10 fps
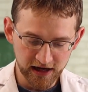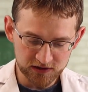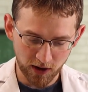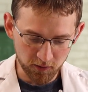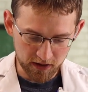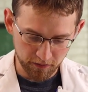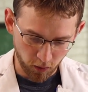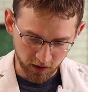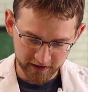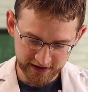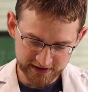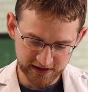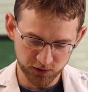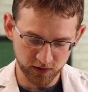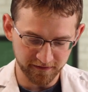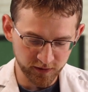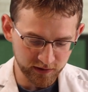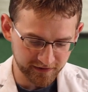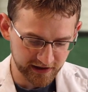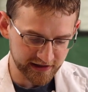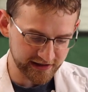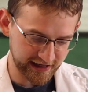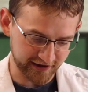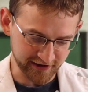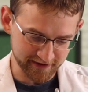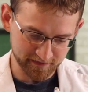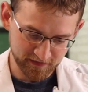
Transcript: So I'm going to pour this into a few different containers,